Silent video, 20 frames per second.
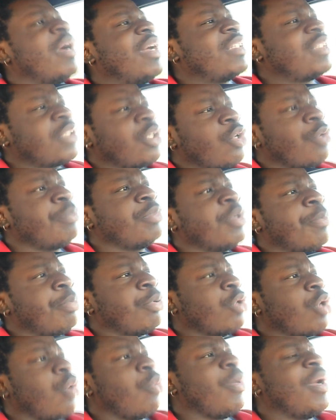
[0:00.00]
they want and still
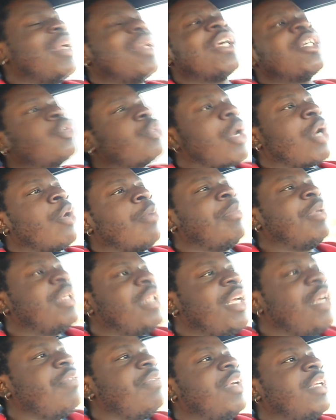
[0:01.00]
don't put on weight. That's why I don't
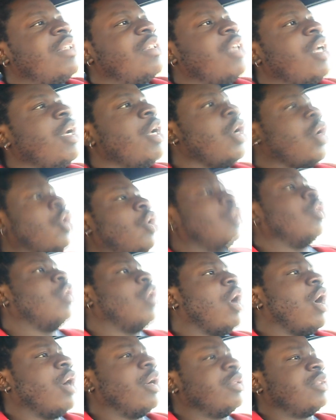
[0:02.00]
believe in
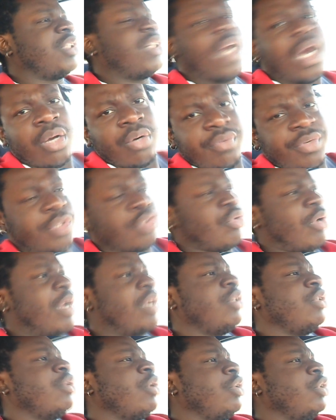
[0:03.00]
calories,
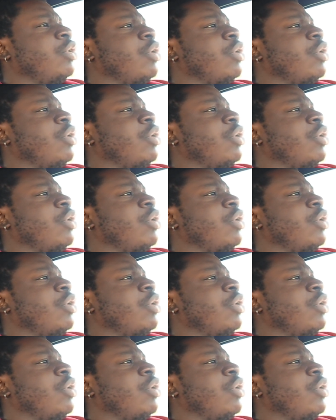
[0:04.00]
right?